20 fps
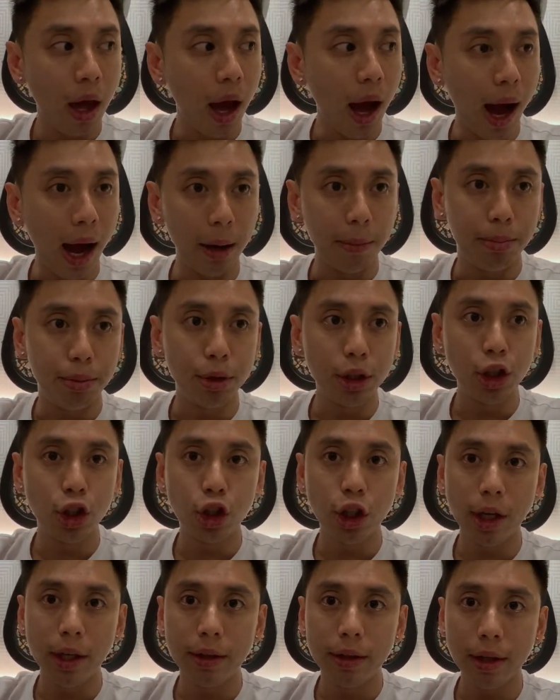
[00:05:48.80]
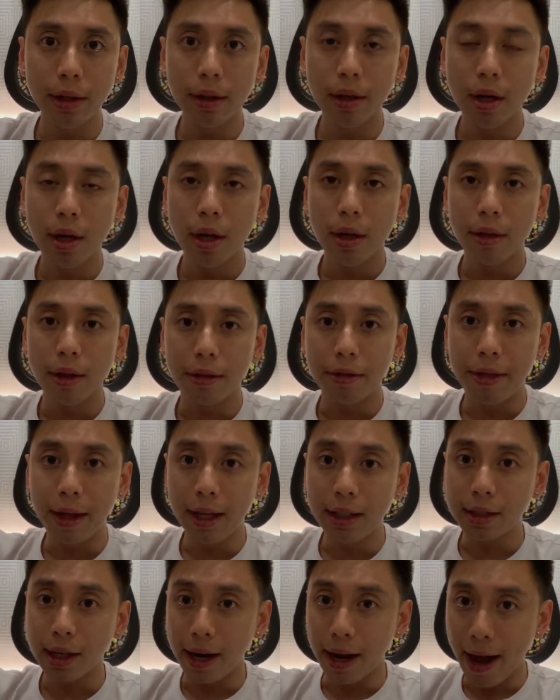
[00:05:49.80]
I appreciated the
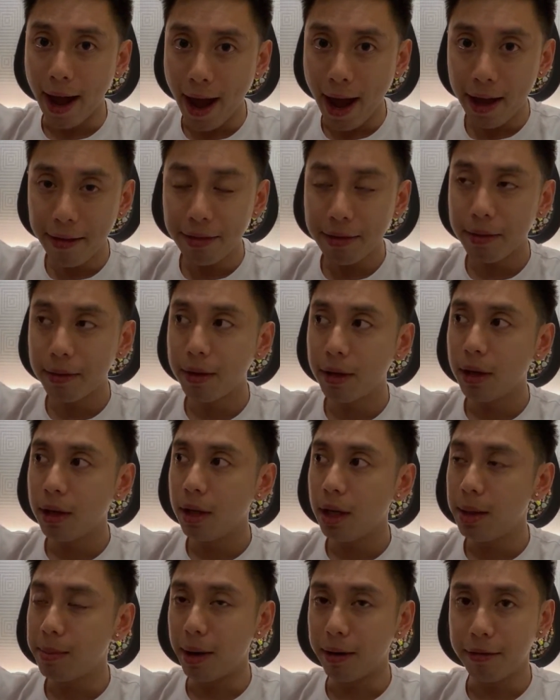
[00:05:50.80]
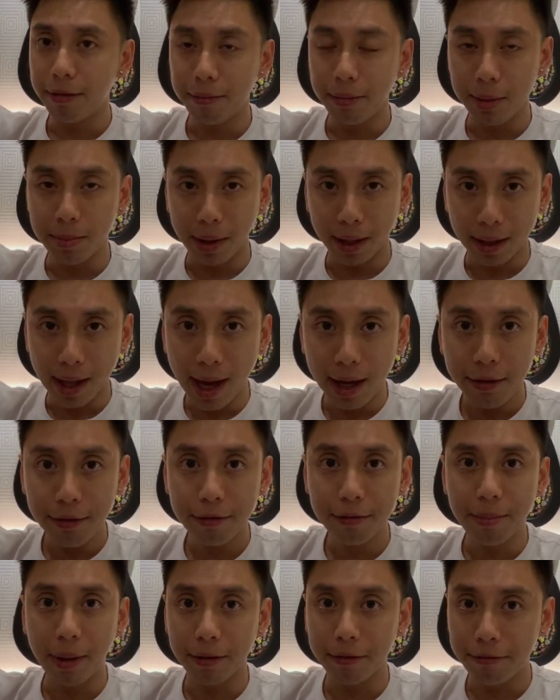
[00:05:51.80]
things that I had in my, in my
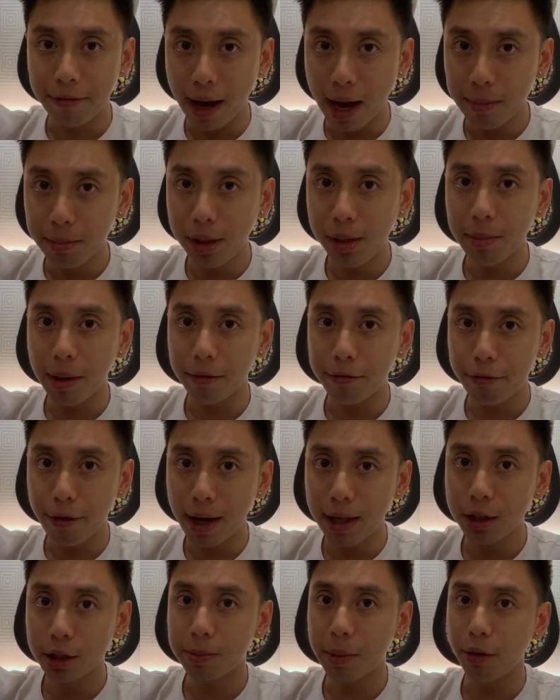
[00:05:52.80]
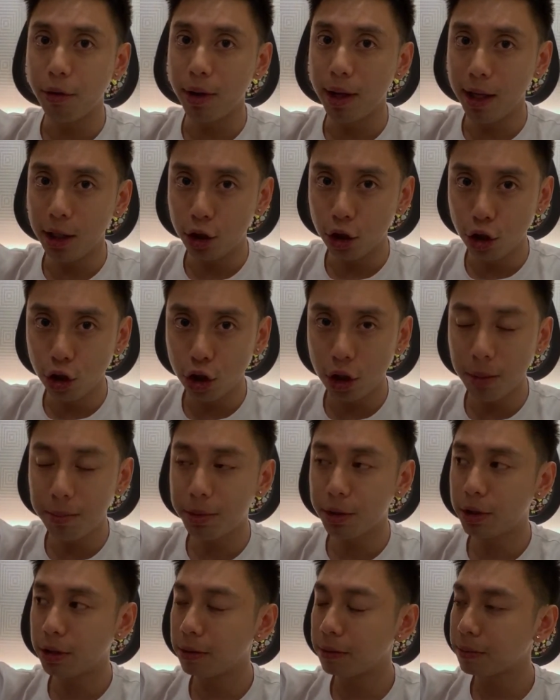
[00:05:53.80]
life, my family, my friends, my
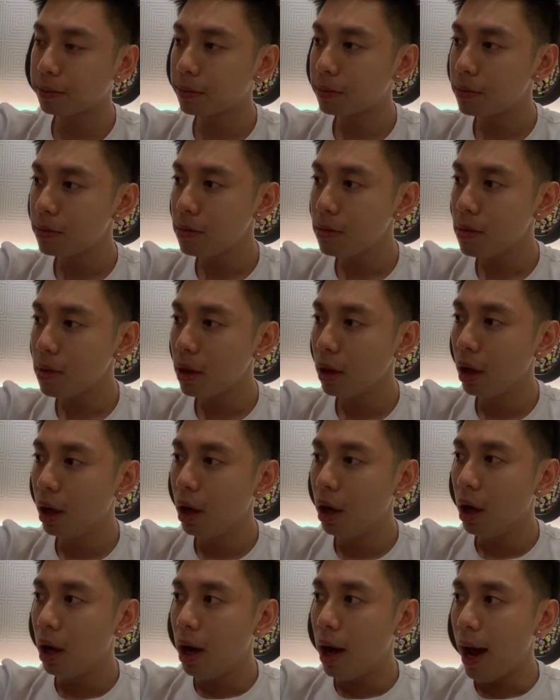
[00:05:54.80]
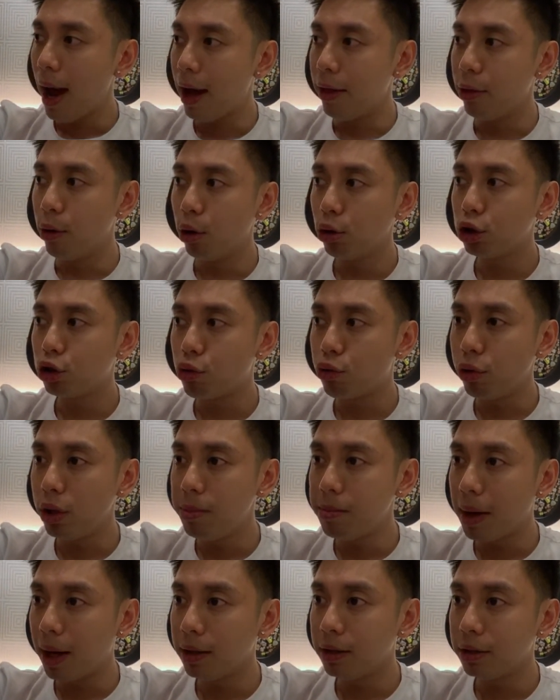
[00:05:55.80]
relationships. And those three
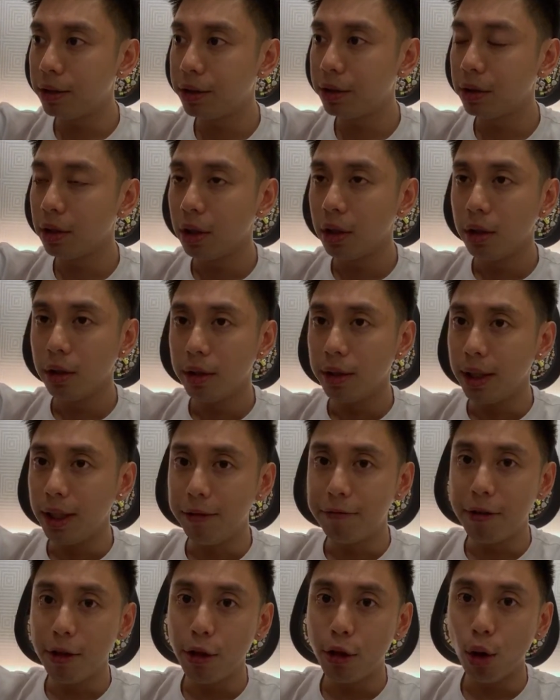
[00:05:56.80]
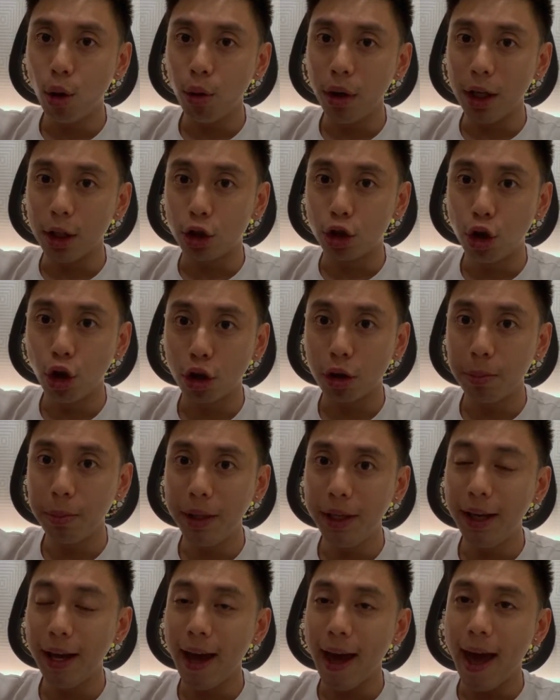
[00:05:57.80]
months, even though it took
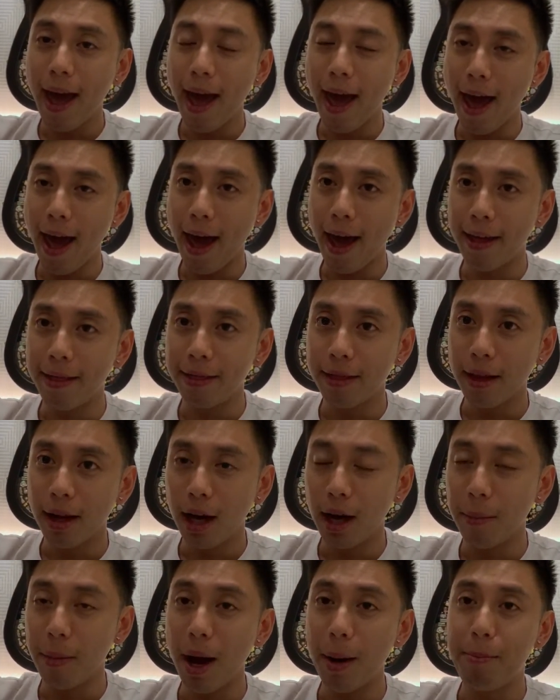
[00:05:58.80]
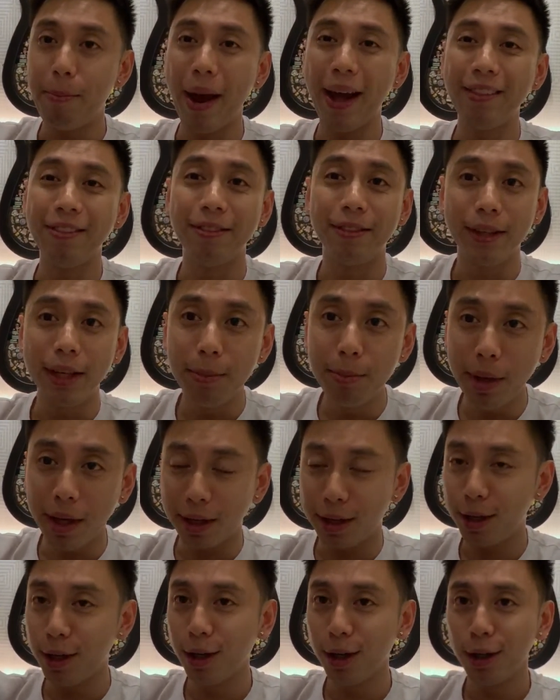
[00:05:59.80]
me an, a, a
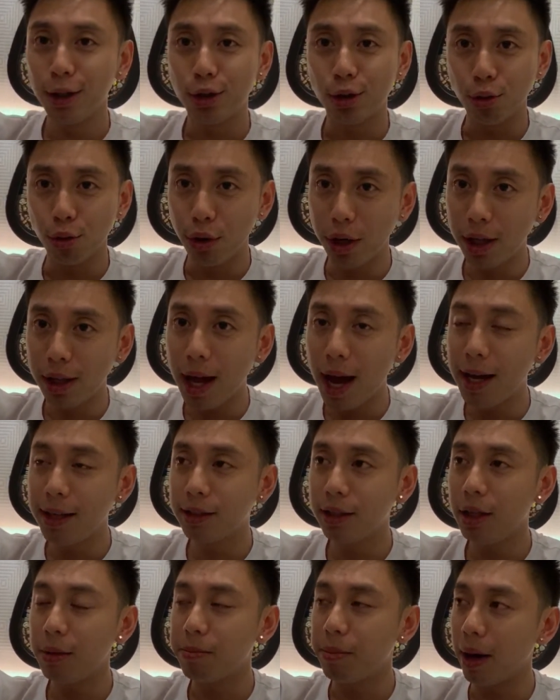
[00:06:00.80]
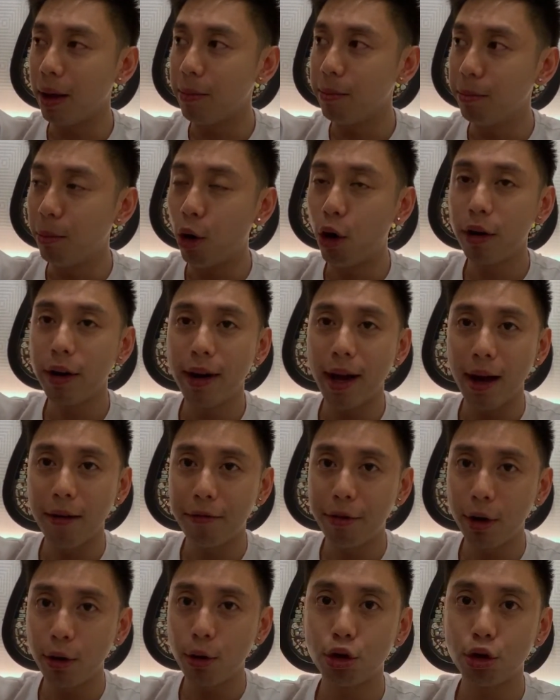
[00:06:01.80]
pandemic to realize it, but more than
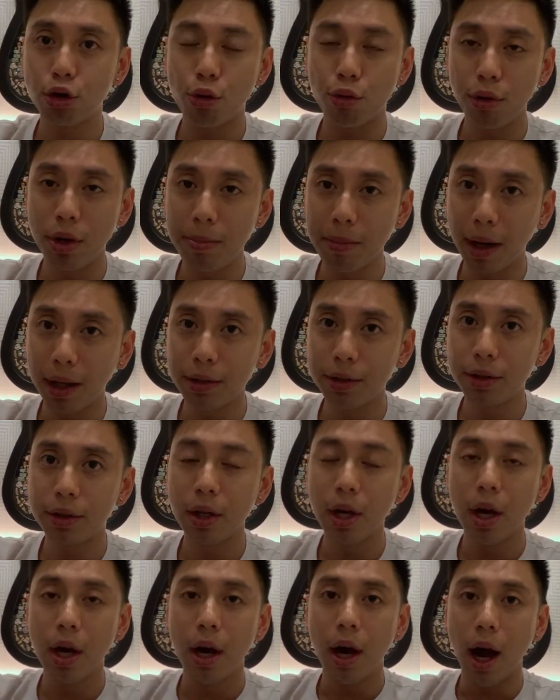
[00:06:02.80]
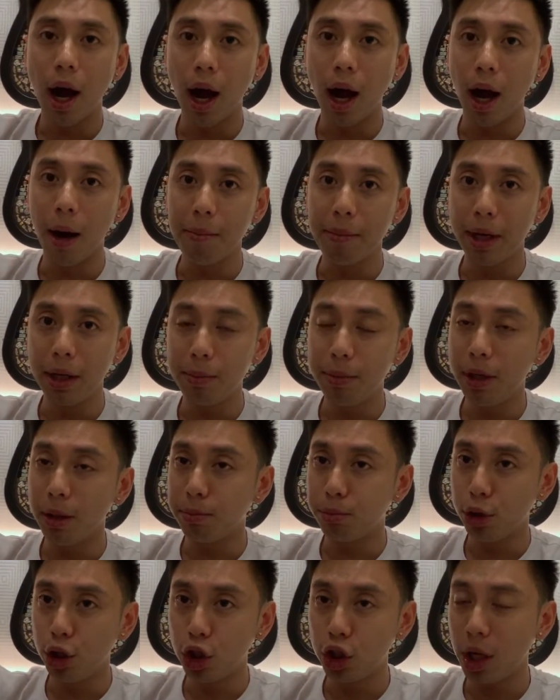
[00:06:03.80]
ever, three months uh, made me
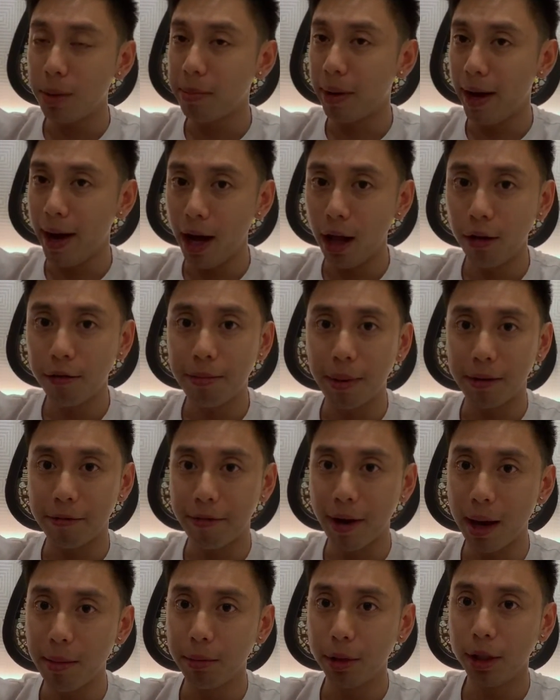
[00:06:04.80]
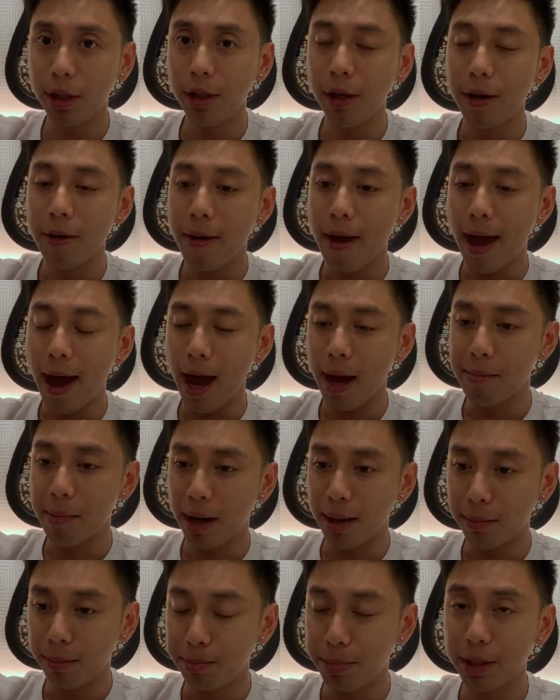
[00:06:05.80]
appreciate my health, my family, and
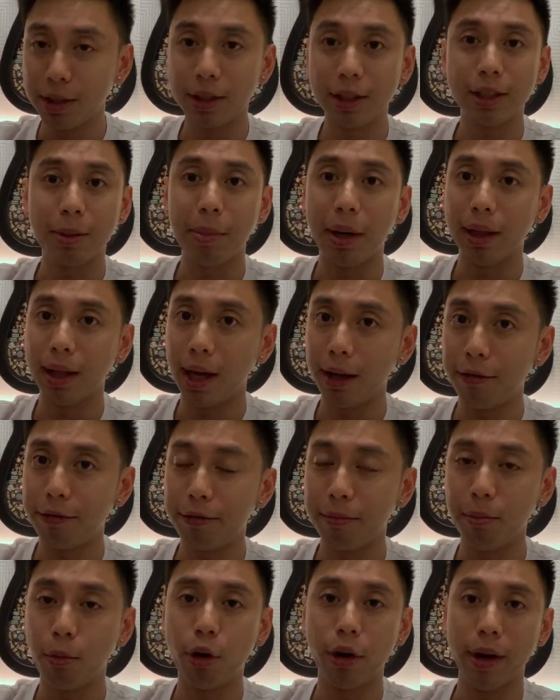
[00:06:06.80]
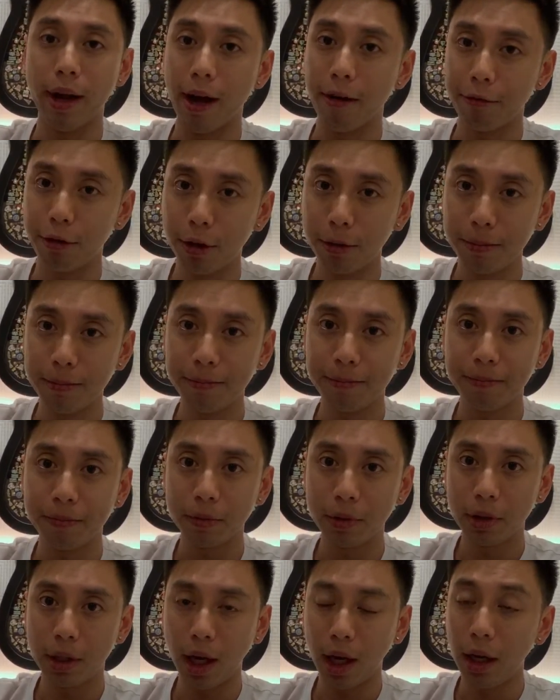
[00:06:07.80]
my business and my life more than ever.
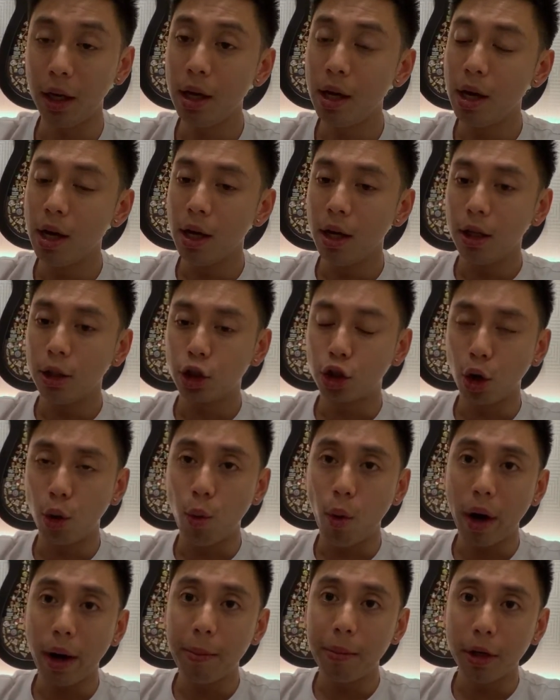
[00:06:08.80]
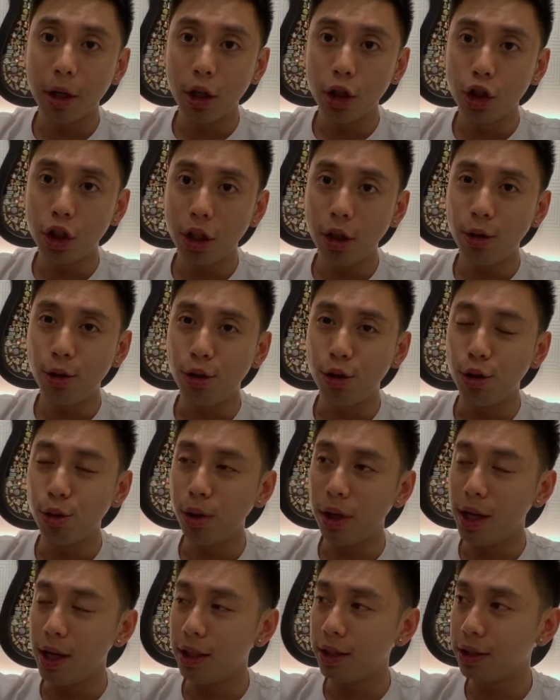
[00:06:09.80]
Okay. So what I'm urging you to do
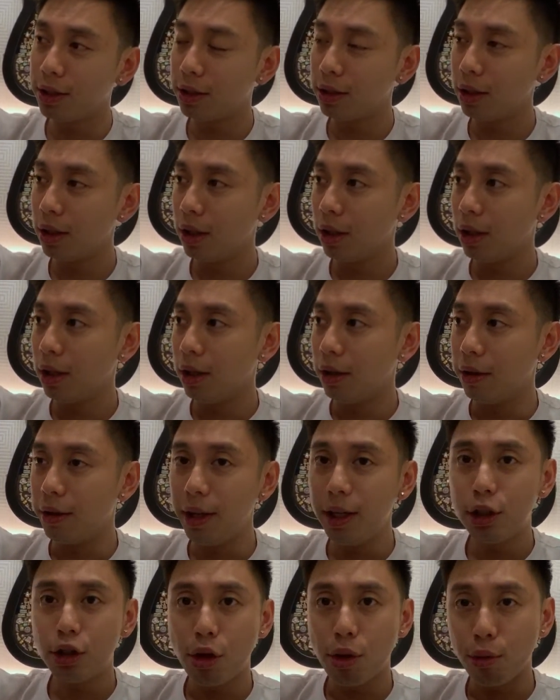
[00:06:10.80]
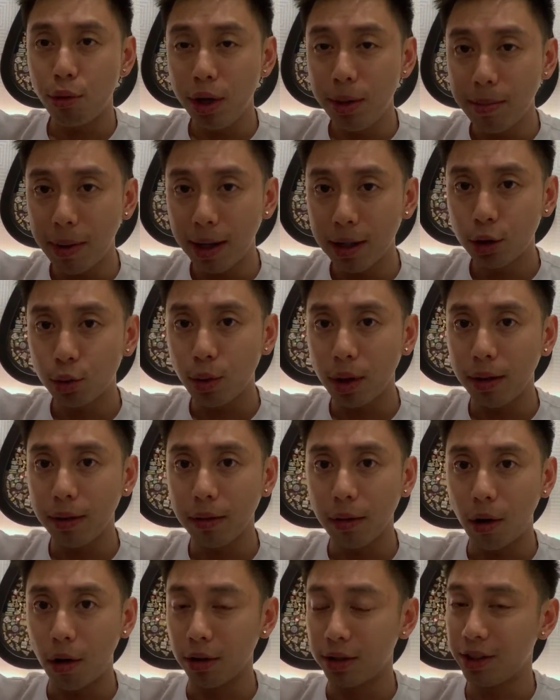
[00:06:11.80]
is these three months when
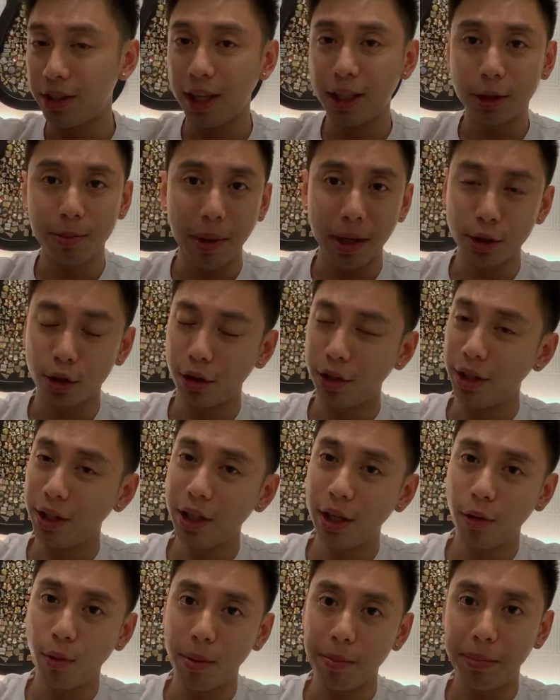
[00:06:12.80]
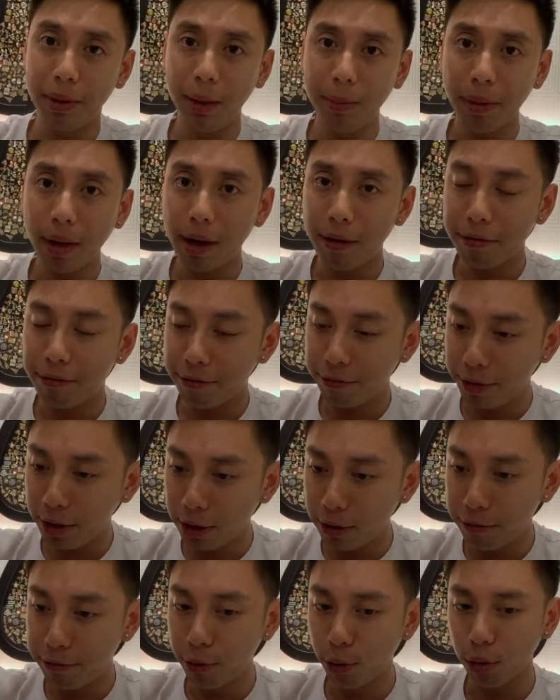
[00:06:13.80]
or six months or a year, when people are
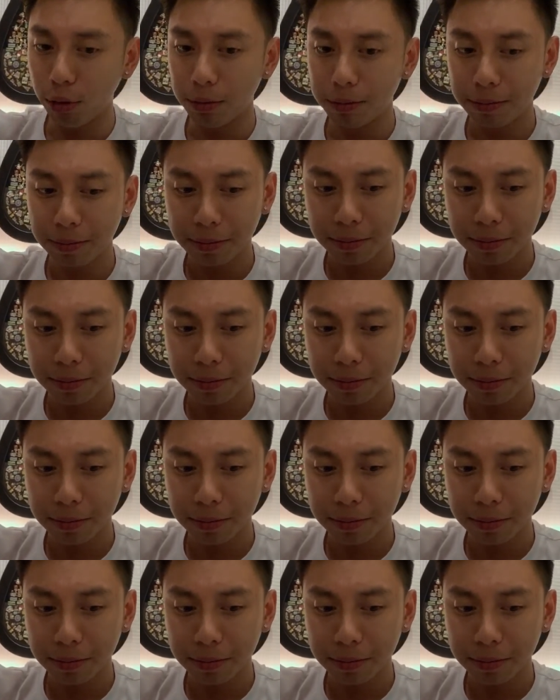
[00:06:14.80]
fearful,